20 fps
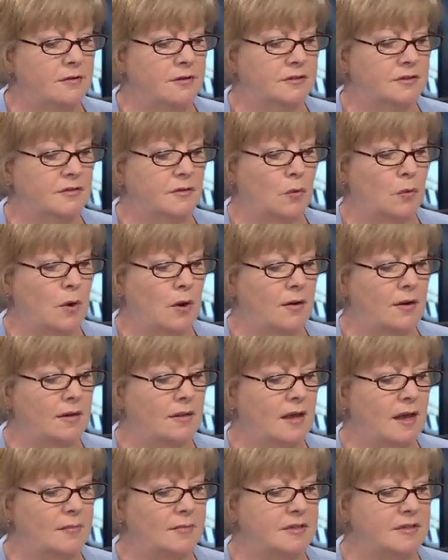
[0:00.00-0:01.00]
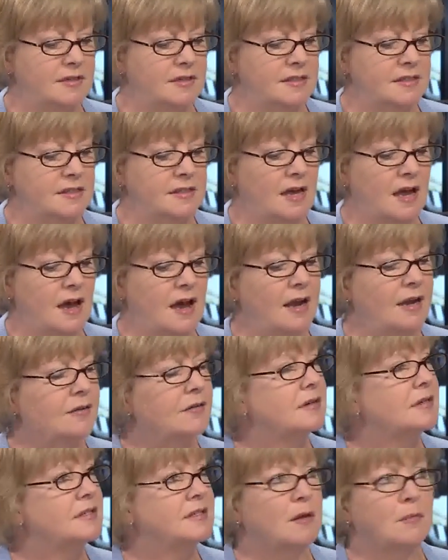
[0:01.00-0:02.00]
risk of acquiring Lyme disease is higher
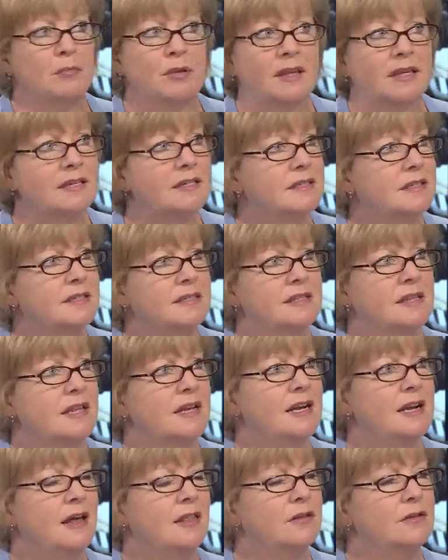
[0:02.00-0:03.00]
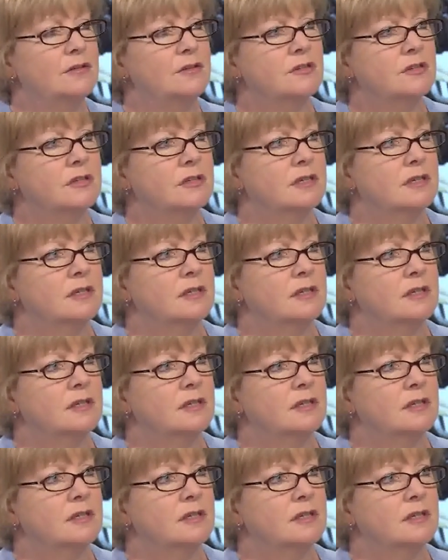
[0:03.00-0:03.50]
in some places than in others?